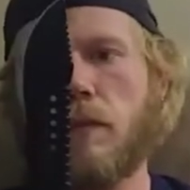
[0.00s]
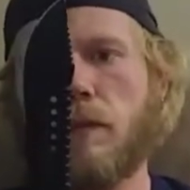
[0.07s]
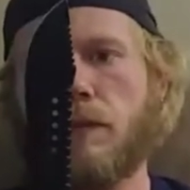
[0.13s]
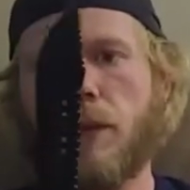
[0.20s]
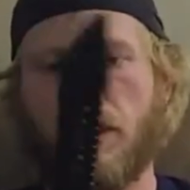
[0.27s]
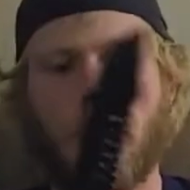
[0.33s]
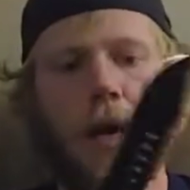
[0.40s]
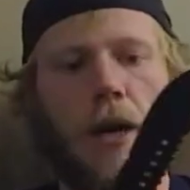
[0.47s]

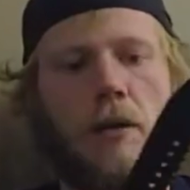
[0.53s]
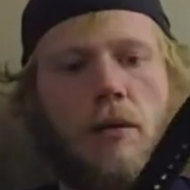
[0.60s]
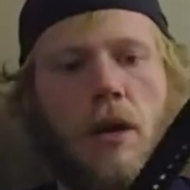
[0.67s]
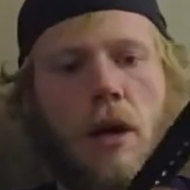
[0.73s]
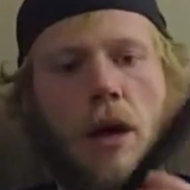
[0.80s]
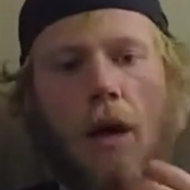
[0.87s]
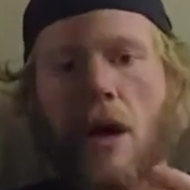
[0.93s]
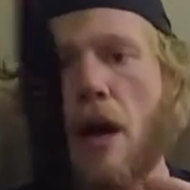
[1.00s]
But yeah,
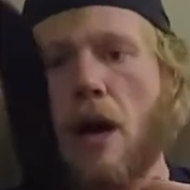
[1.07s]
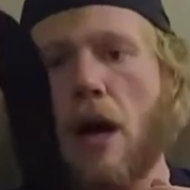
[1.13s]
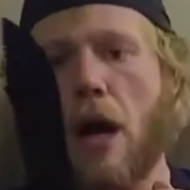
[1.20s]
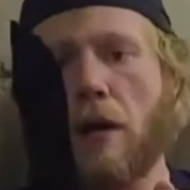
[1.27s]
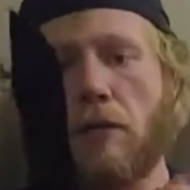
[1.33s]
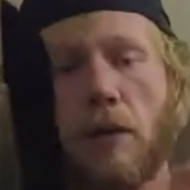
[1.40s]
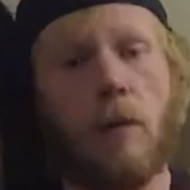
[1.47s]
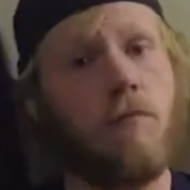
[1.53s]

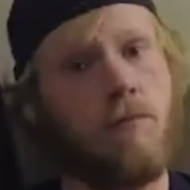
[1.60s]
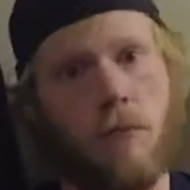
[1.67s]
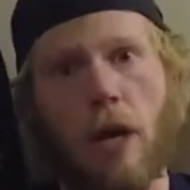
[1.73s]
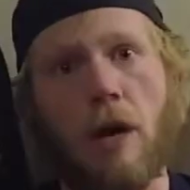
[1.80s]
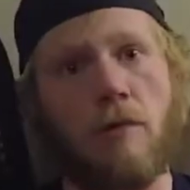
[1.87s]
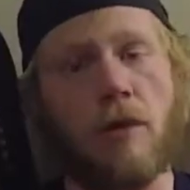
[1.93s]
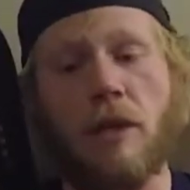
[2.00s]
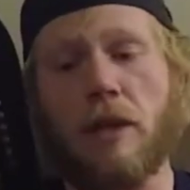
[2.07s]
I
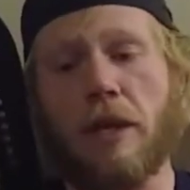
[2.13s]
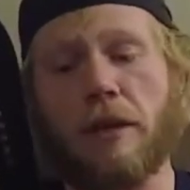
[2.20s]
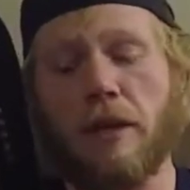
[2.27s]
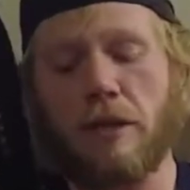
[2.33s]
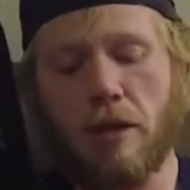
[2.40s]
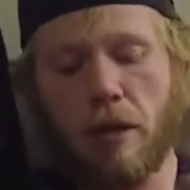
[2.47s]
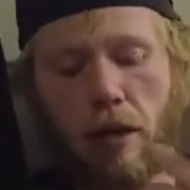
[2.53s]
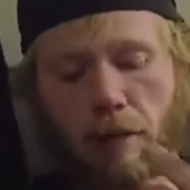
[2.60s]
really like
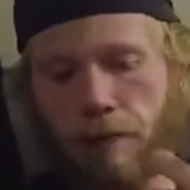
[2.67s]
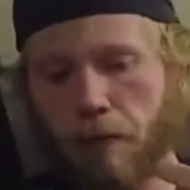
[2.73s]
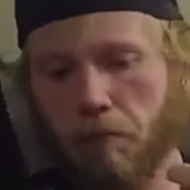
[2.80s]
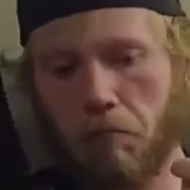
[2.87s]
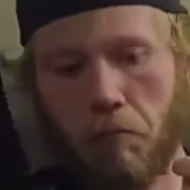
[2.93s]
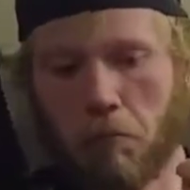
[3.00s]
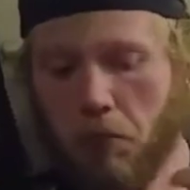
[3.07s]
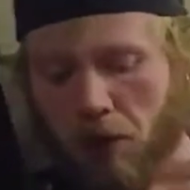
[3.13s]
this knife.
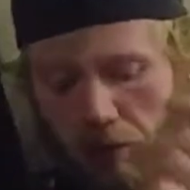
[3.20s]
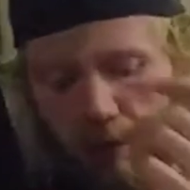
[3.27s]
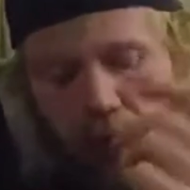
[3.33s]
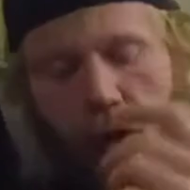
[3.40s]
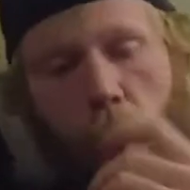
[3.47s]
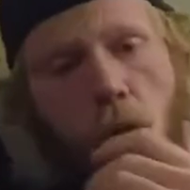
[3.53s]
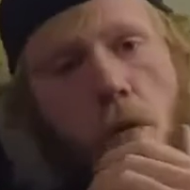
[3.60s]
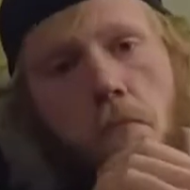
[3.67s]
Pretty
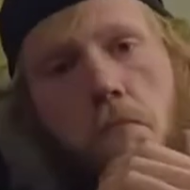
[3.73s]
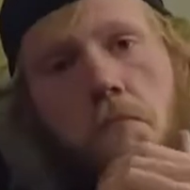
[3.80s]
cool.